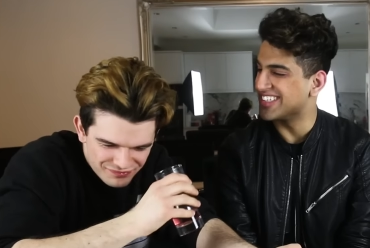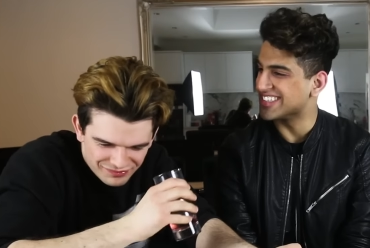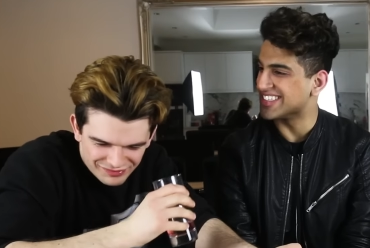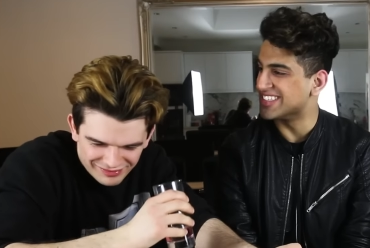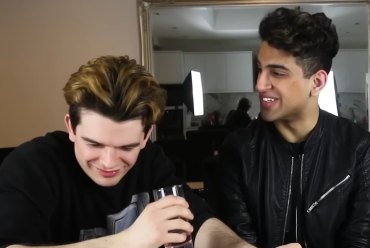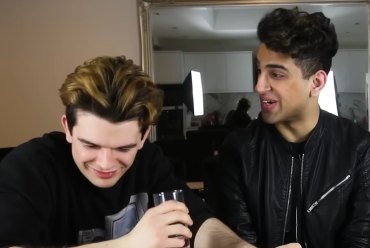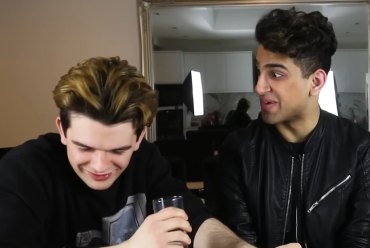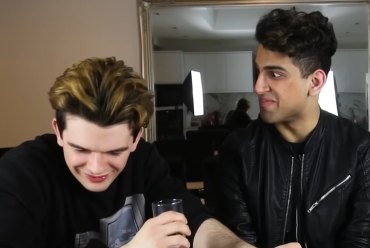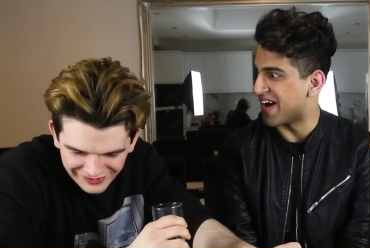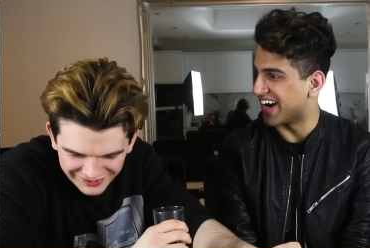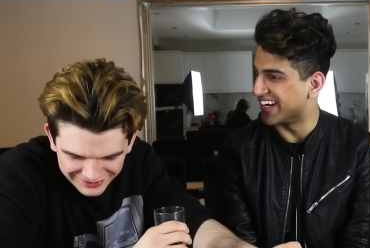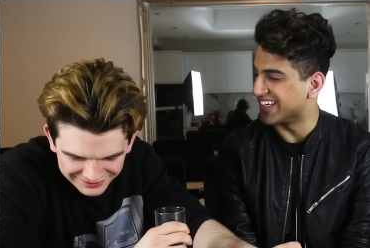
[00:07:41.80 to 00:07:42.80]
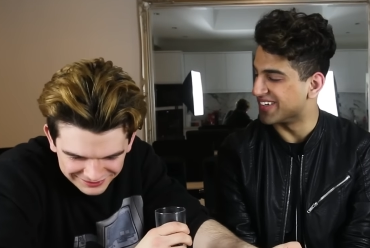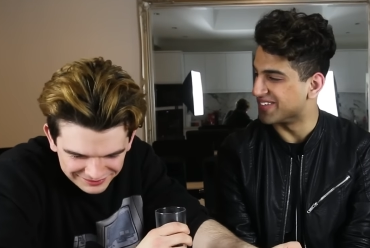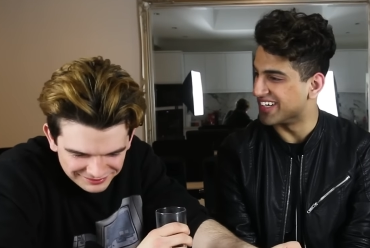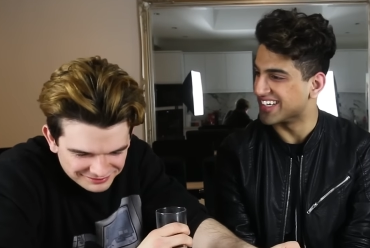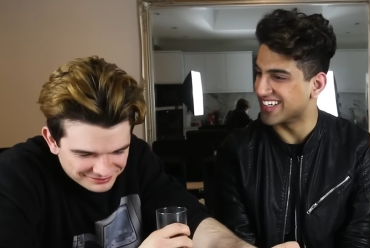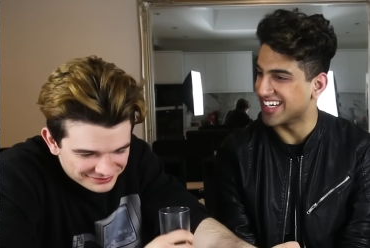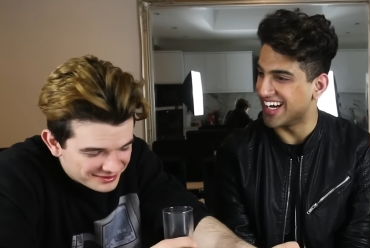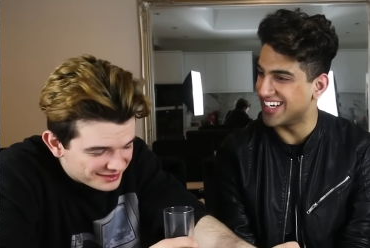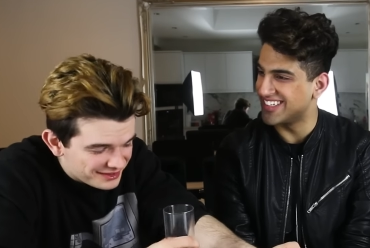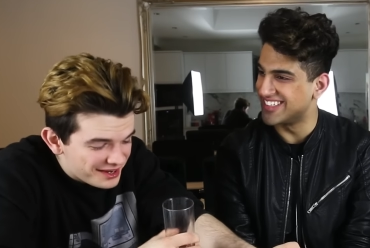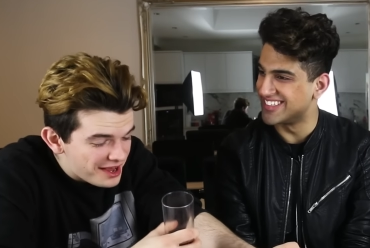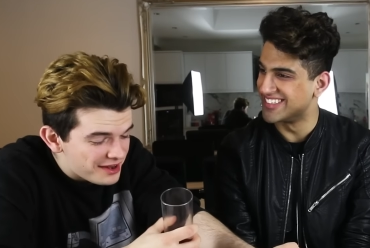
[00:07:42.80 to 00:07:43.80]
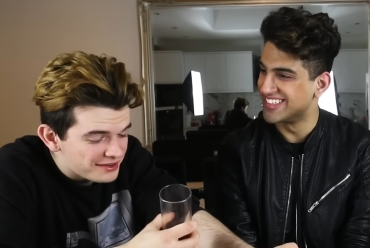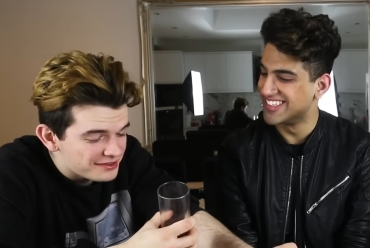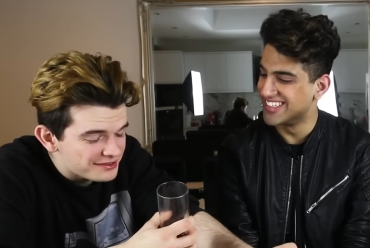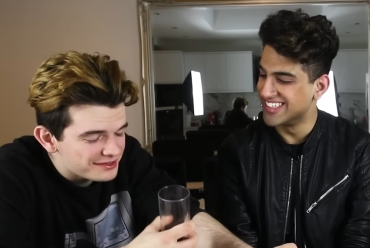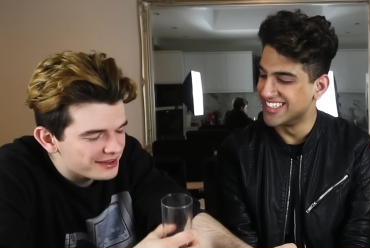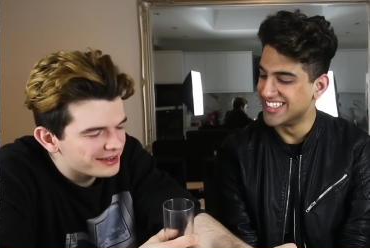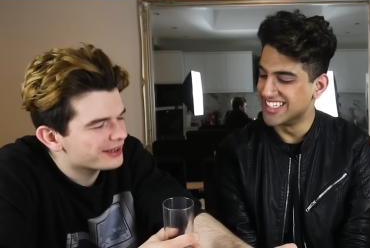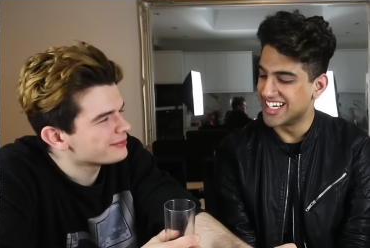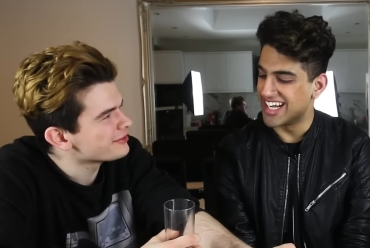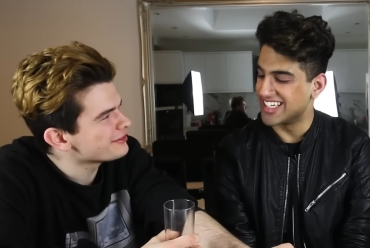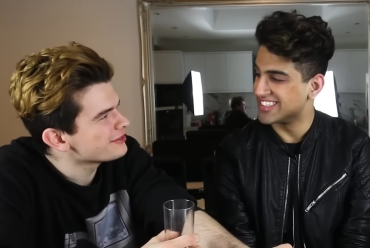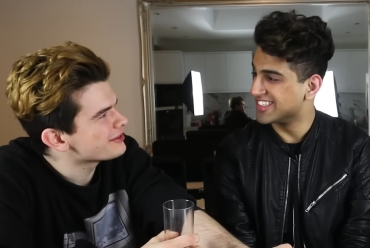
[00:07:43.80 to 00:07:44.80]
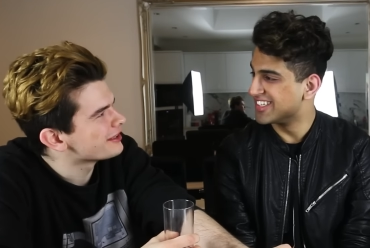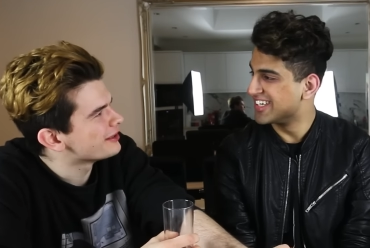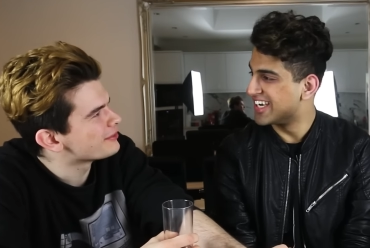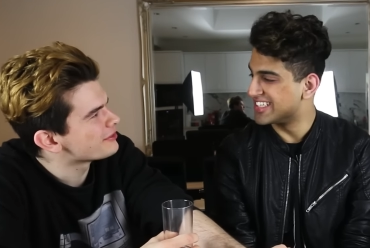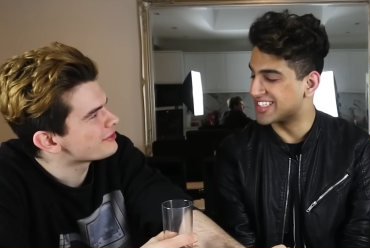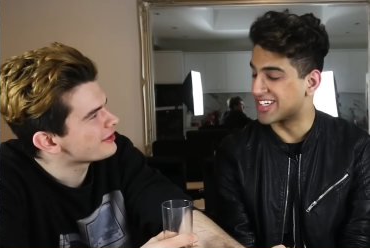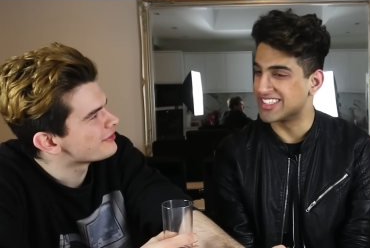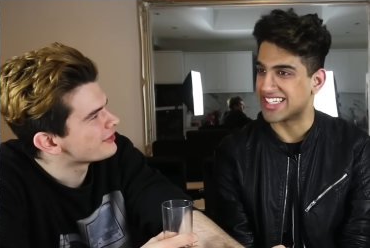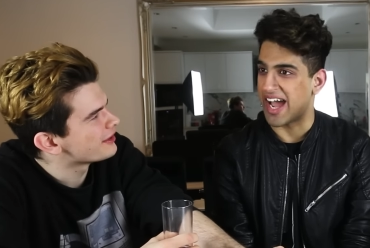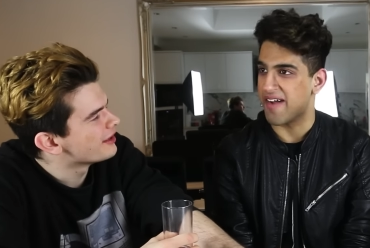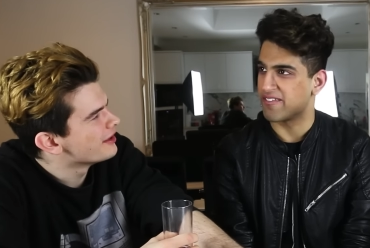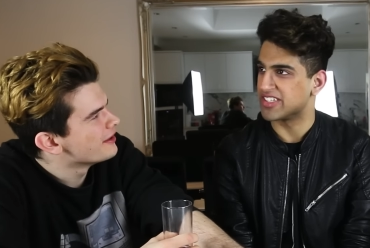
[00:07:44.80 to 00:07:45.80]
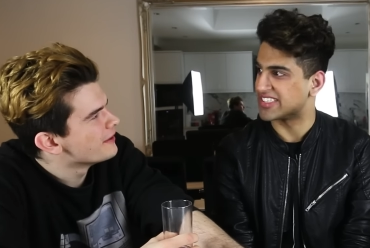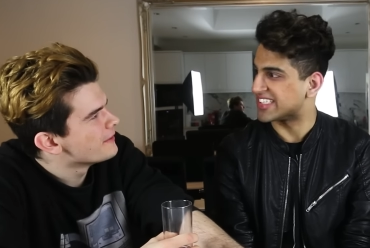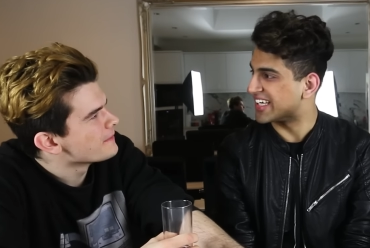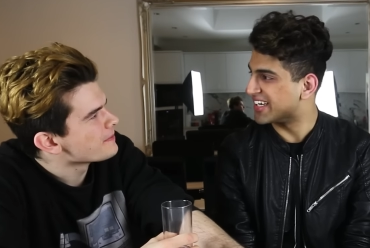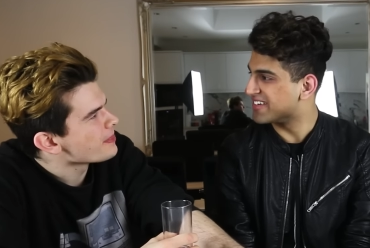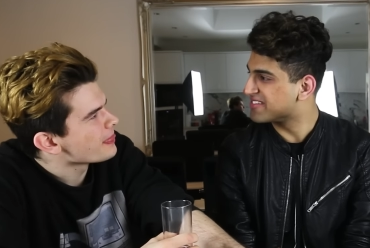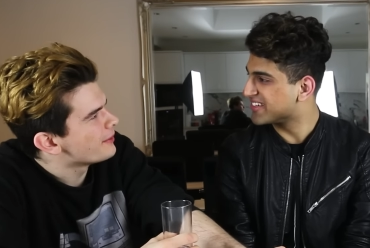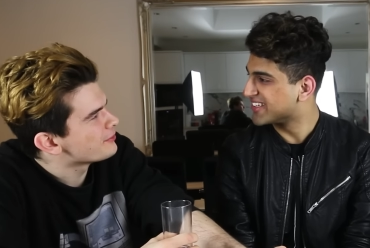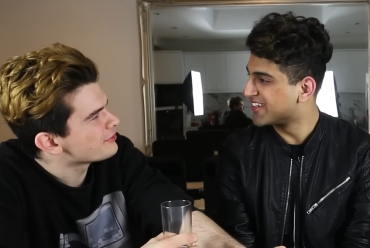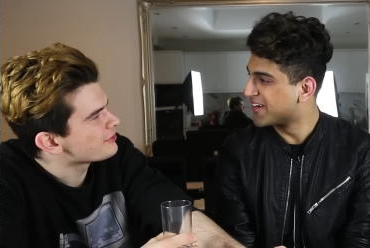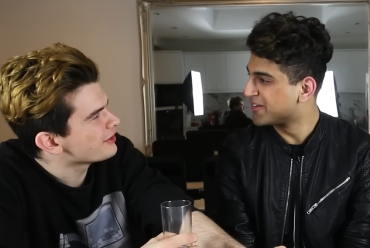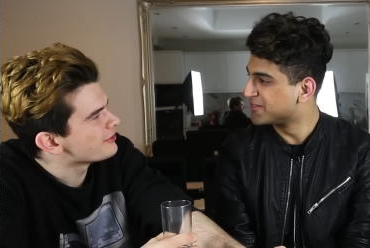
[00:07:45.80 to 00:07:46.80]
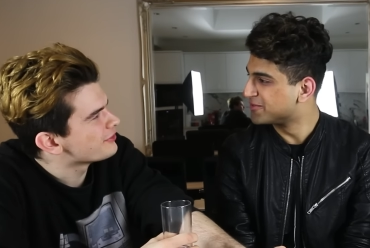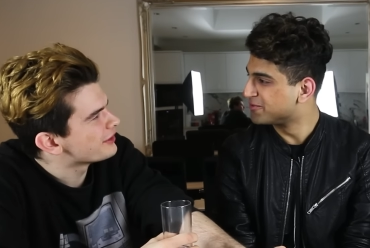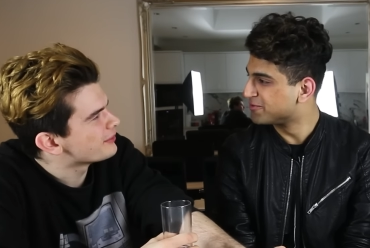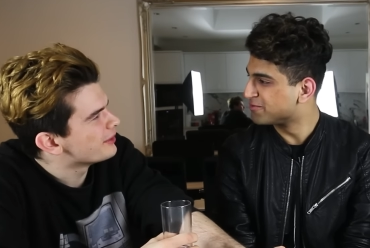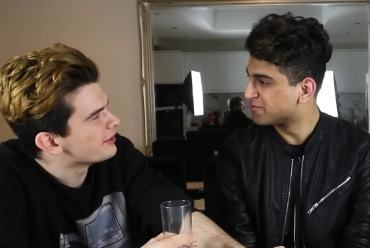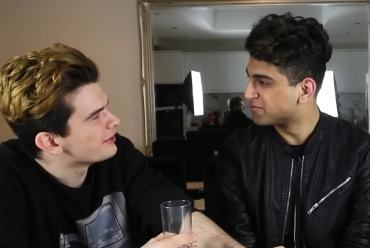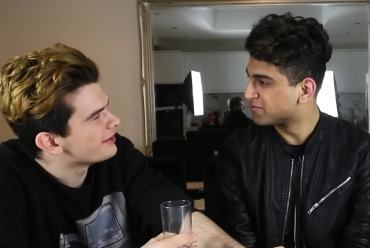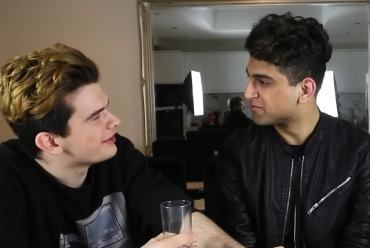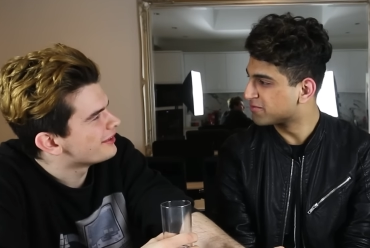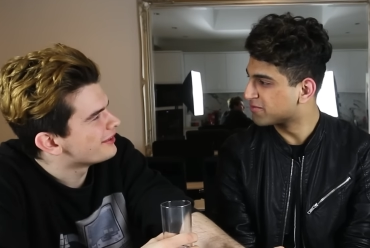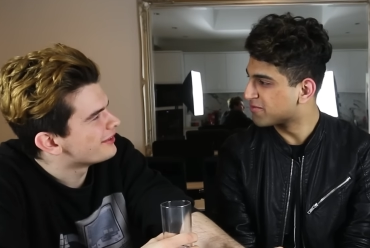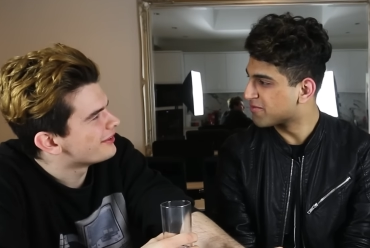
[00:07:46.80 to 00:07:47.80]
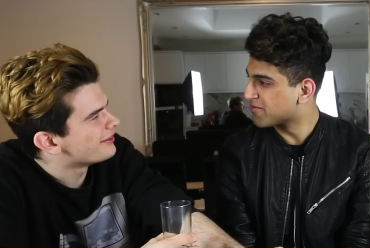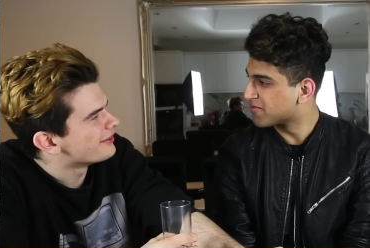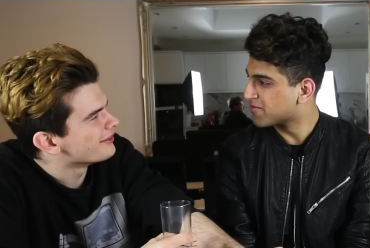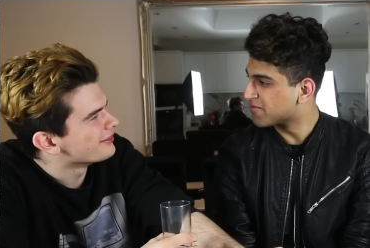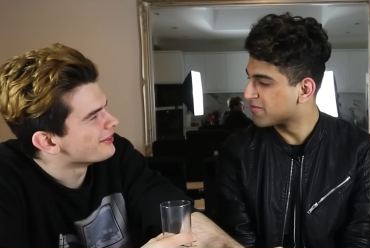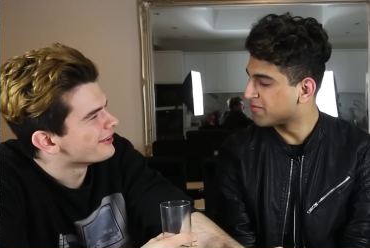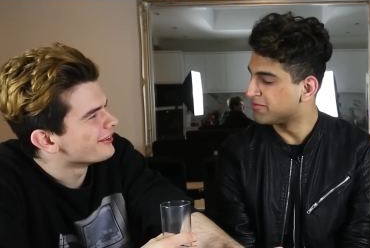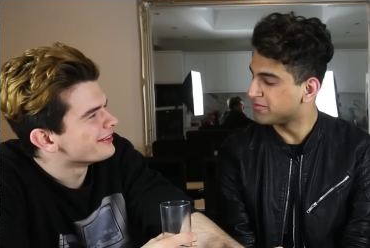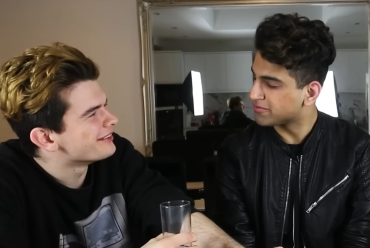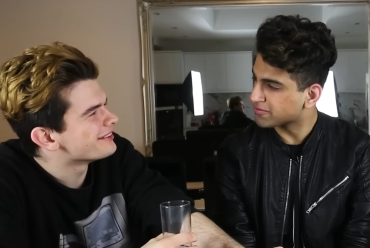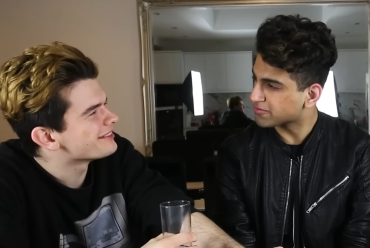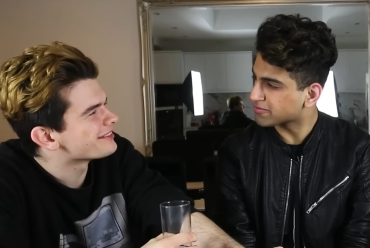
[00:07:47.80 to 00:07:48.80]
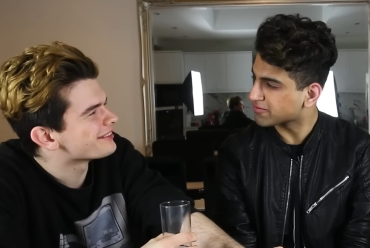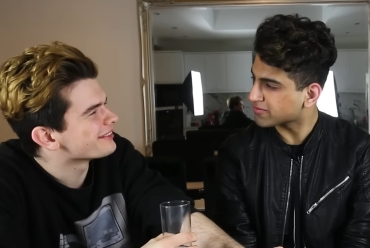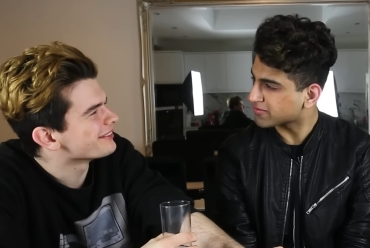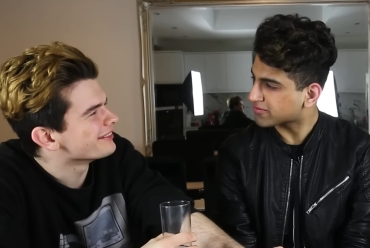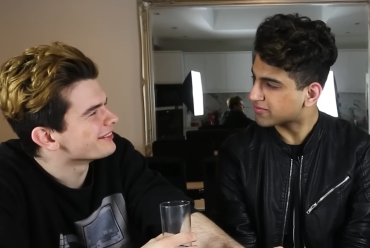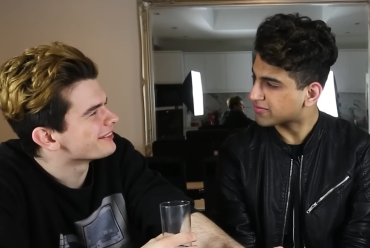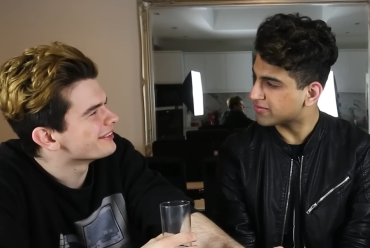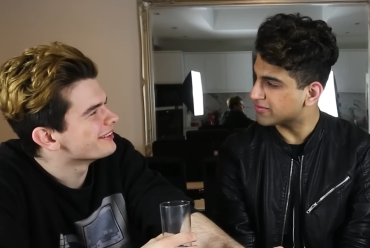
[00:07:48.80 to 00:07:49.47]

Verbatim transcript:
Speaker 1: Are you just enjoying your mind your work right now?
Speaker 2: Yeah, this is like, I'm just looking, I'm just It's a good time for Steve. I'm just trying to think, well, oh no, this just doesn't look